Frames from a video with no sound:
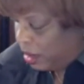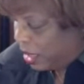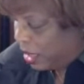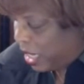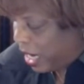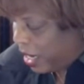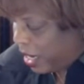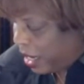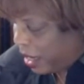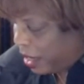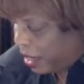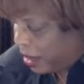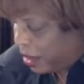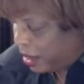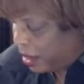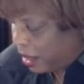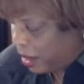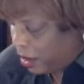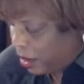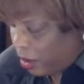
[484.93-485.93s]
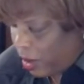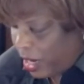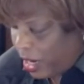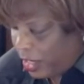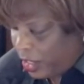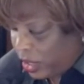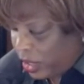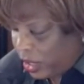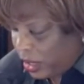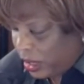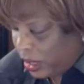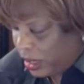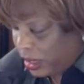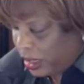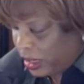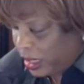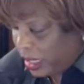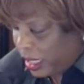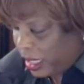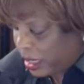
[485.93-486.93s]
Take in consideration
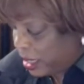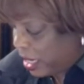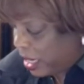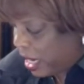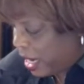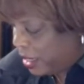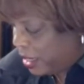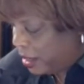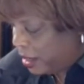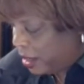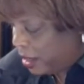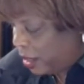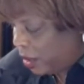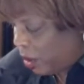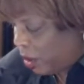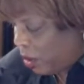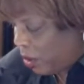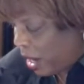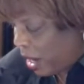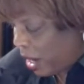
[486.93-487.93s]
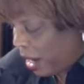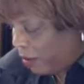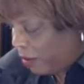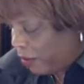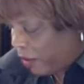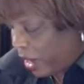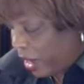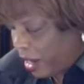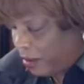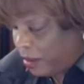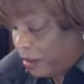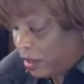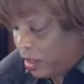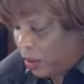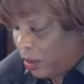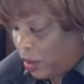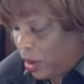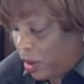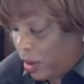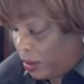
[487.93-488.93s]

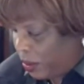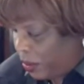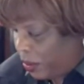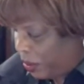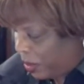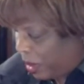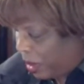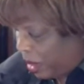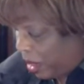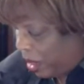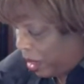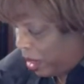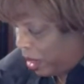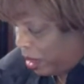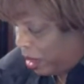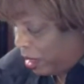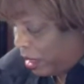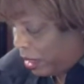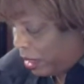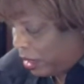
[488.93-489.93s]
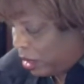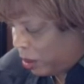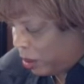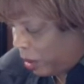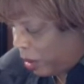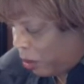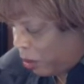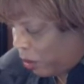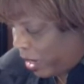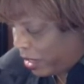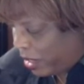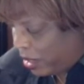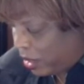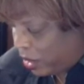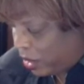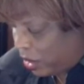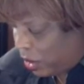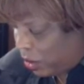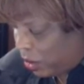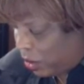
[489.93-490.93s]
690,950. There's to be
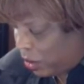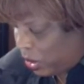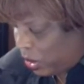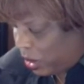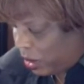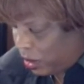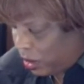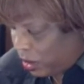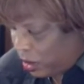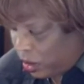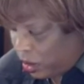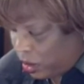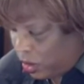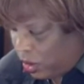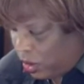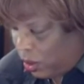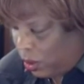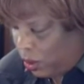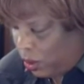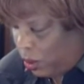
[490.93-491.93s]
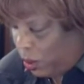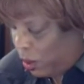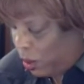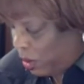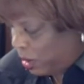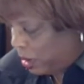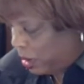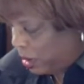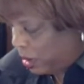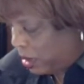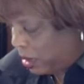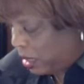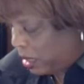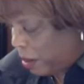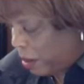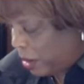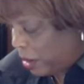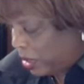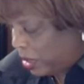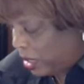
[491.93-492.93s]
restitution to
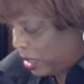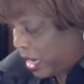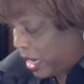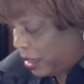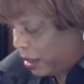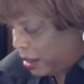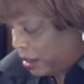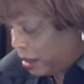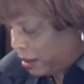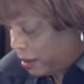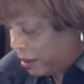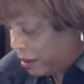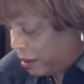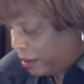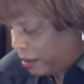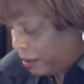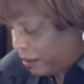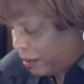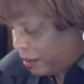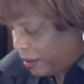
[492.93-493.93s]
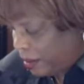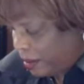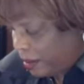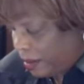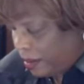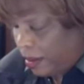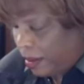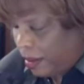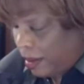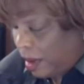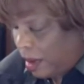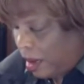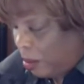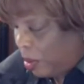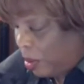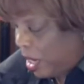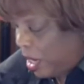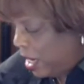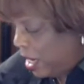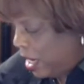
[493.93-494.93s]
Somerset
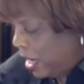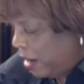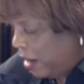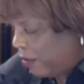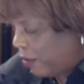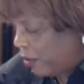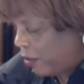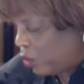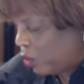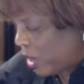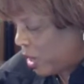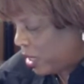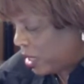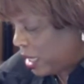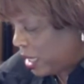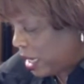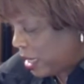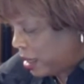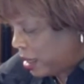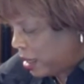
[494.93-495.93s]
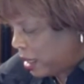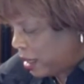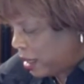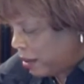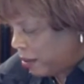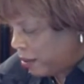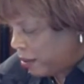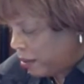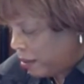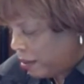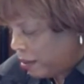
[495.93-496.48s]
PD for drug testing.